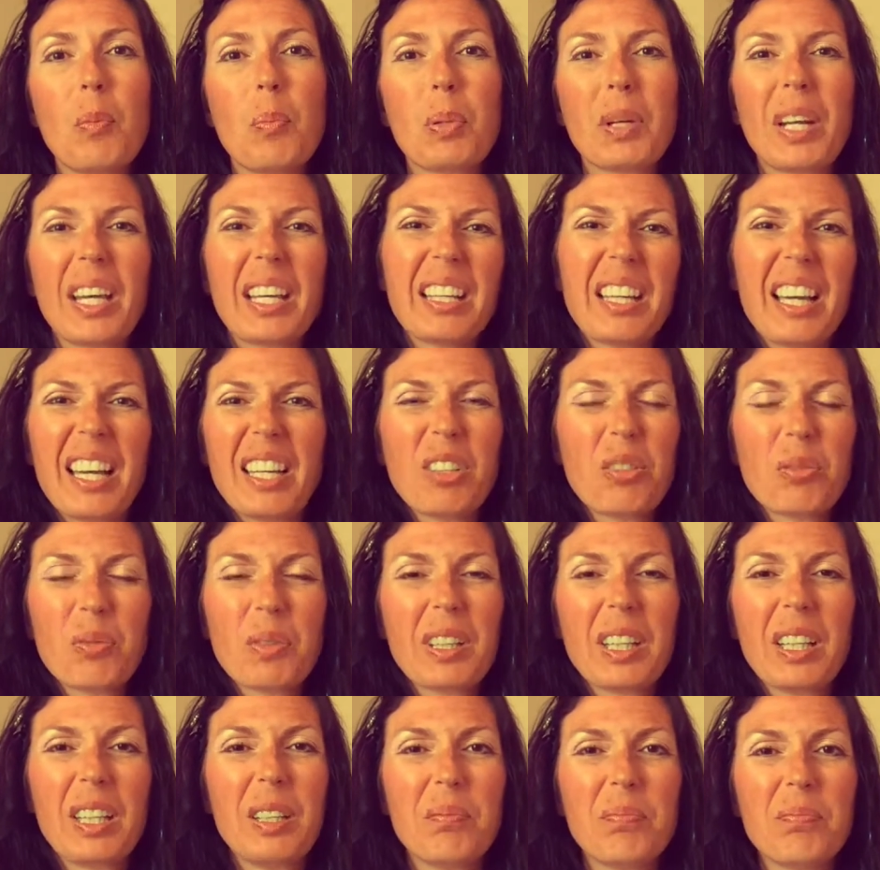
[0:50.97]
but I
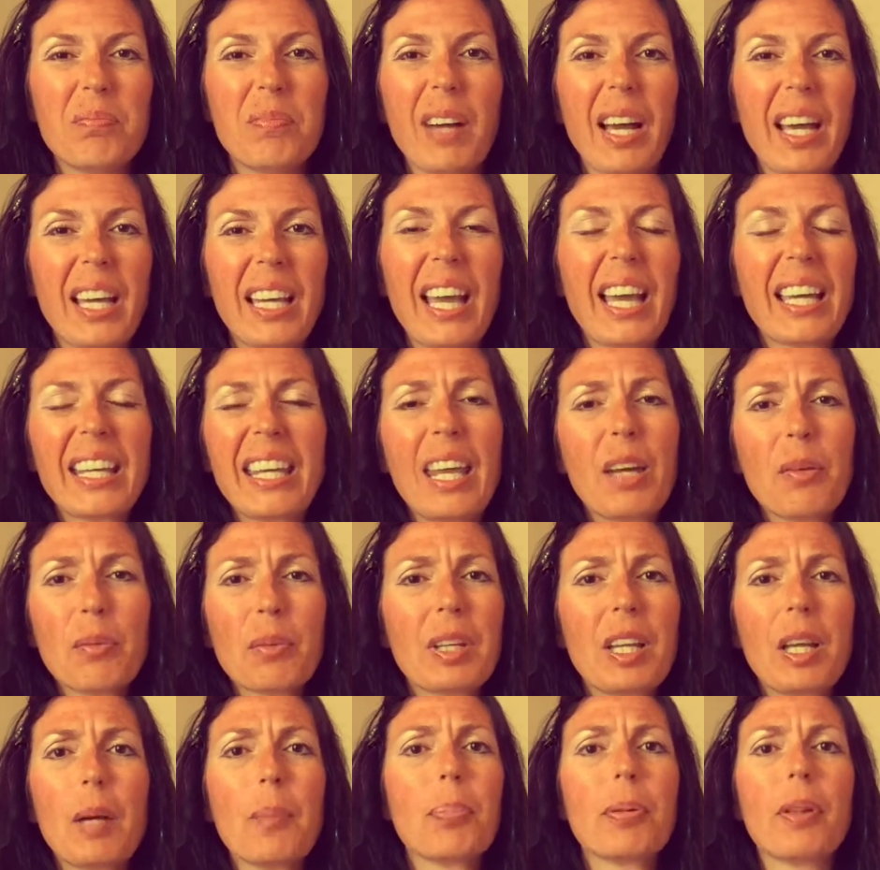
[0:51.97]
can't
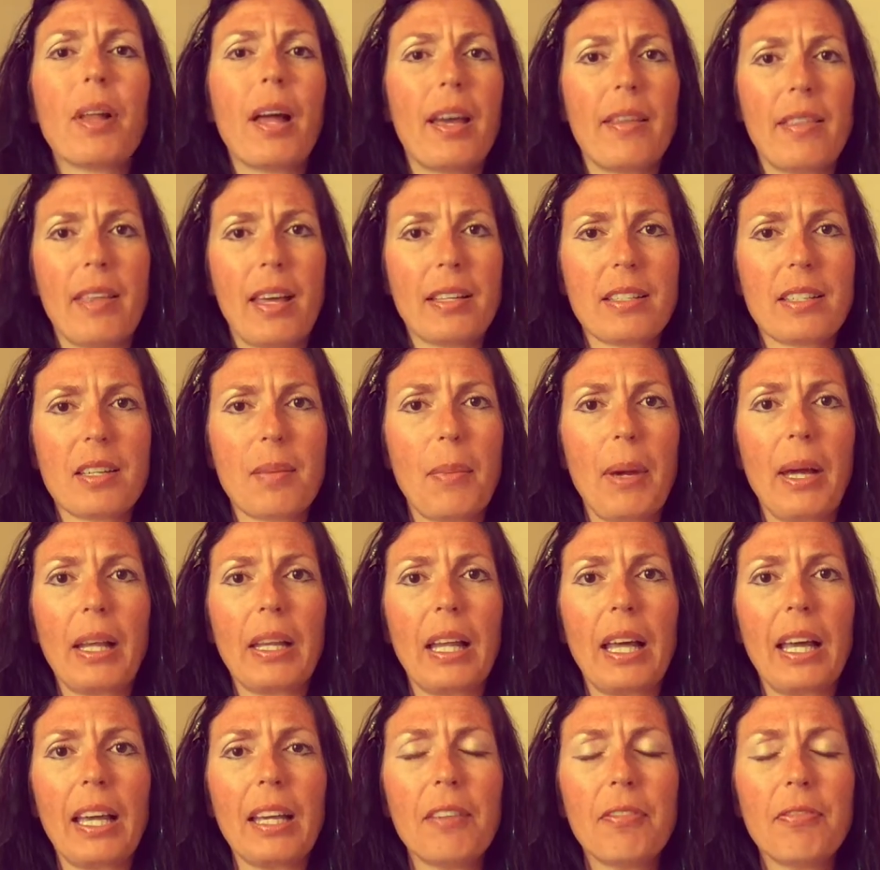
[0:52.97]
really apply that to my
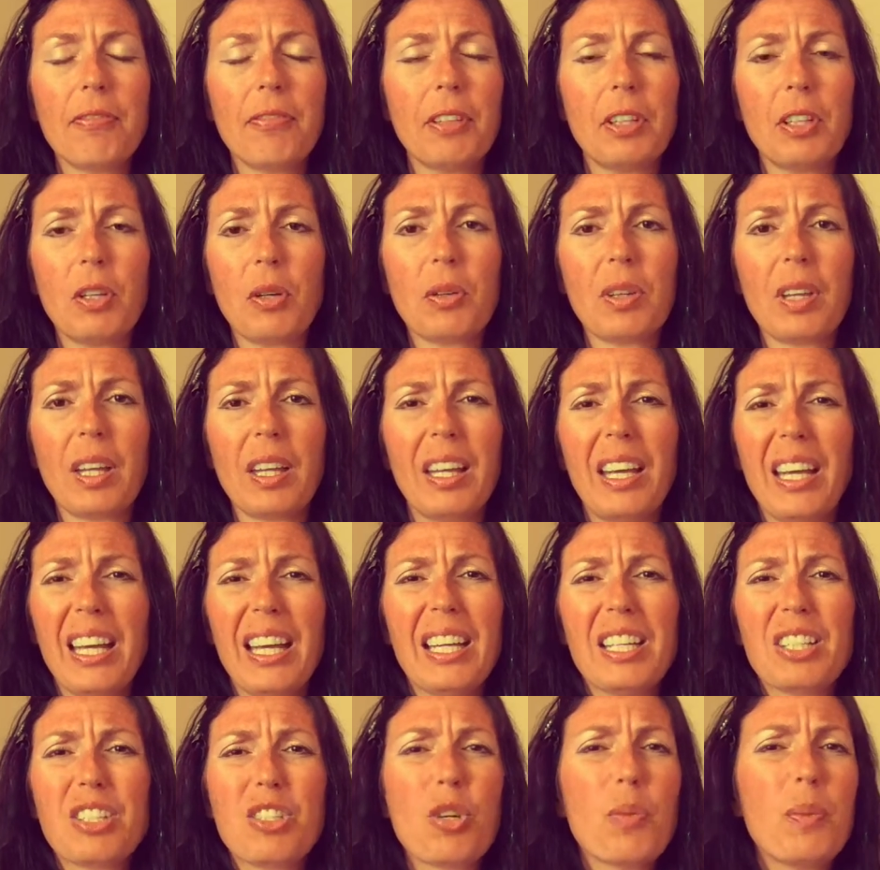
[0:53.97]
life, you know, that
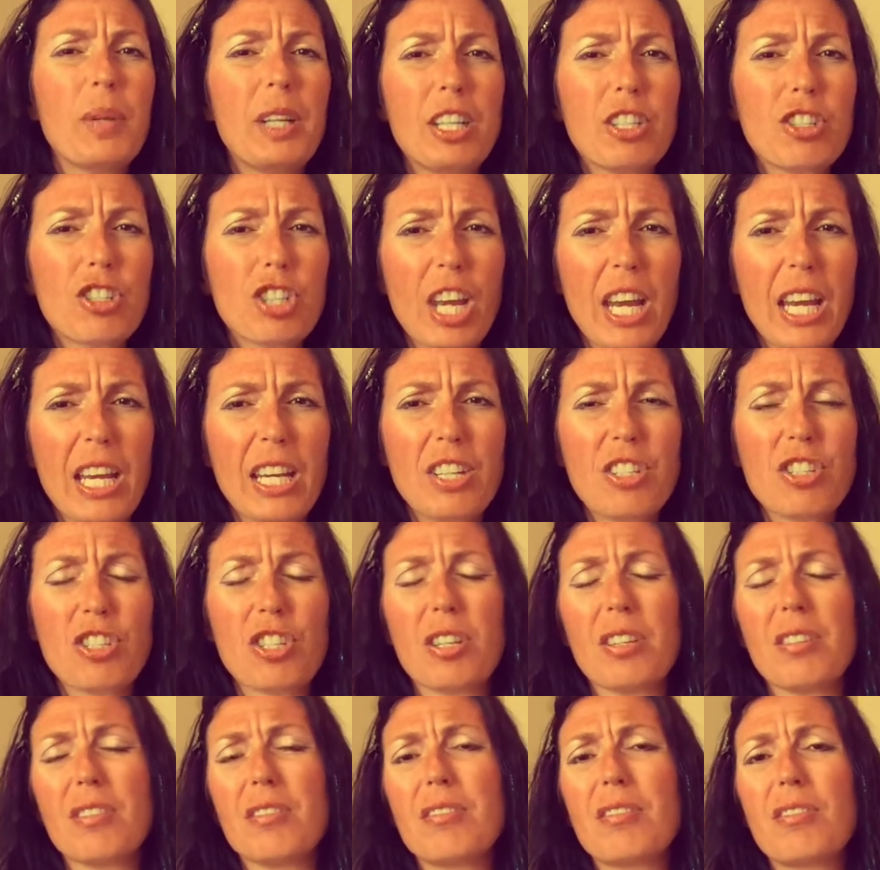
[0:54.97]
too many
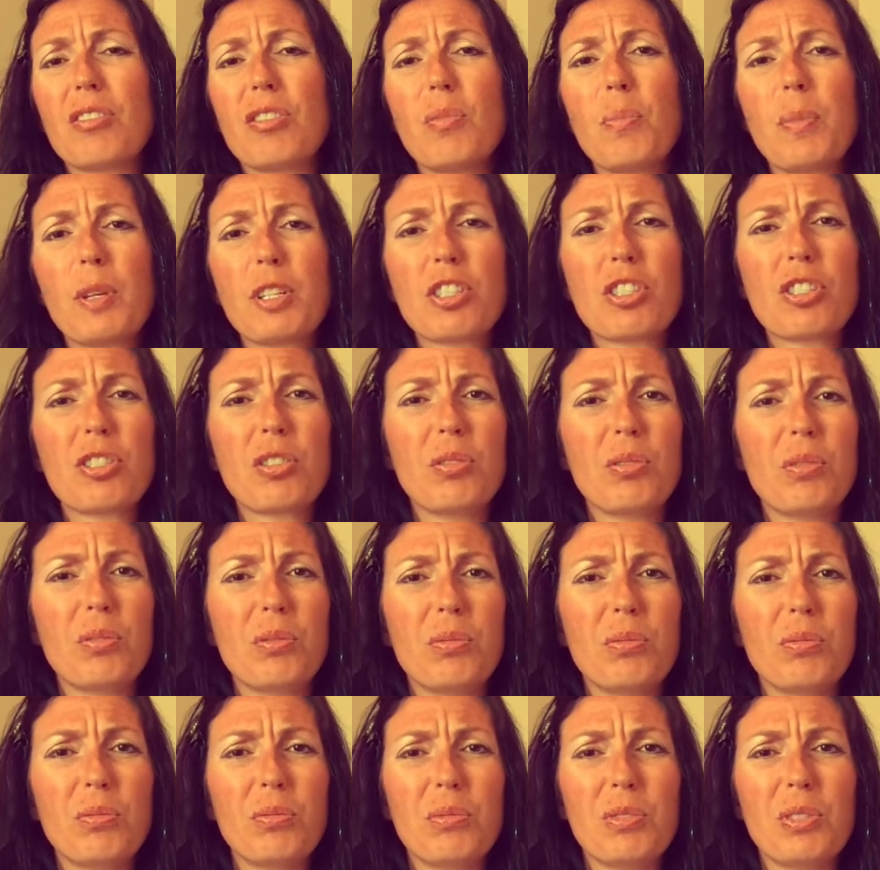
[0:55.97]
changes, too much
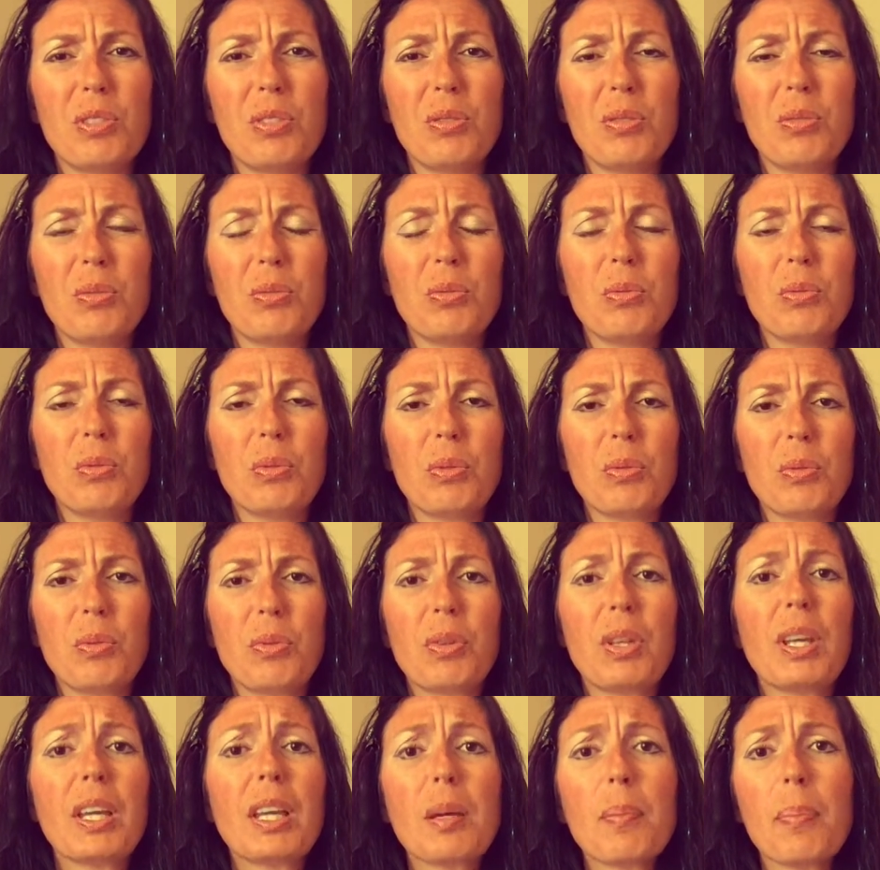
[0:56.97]
to
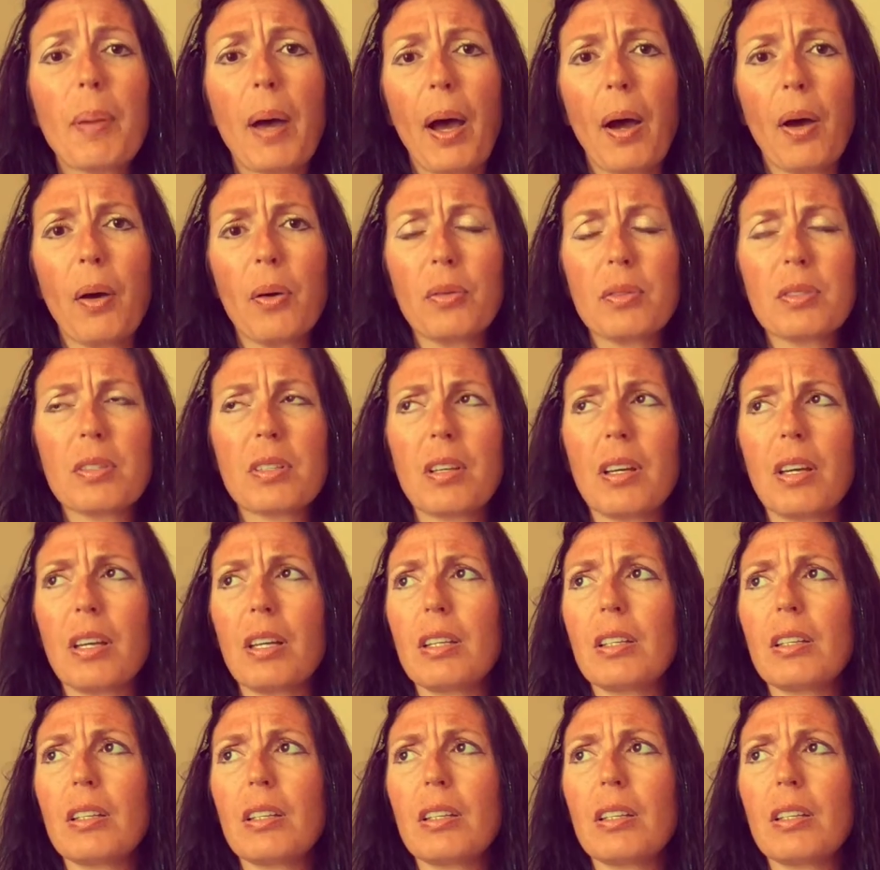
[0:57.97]
think about,